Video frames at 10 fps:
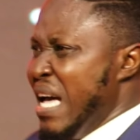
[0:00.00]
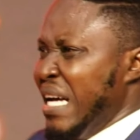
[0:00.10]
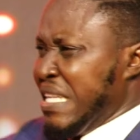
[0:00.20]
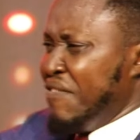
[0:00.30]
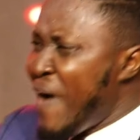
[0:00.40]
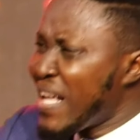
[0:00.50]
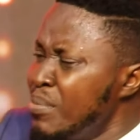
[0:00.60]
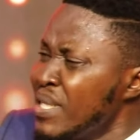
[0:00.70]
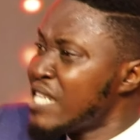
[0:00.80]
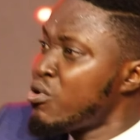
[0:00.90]
The
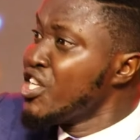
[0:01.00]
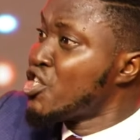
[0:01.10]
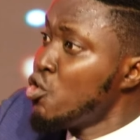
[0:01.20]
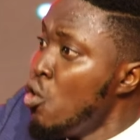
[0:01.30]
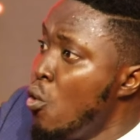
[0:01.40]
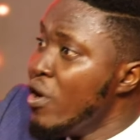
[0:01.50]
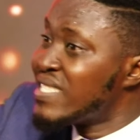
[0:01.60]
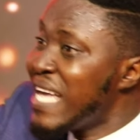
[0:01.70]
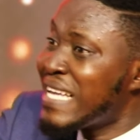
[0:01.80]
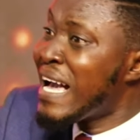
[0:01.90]
Pharisee says what is true.
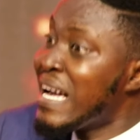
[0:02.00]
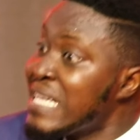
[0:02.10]
Satan can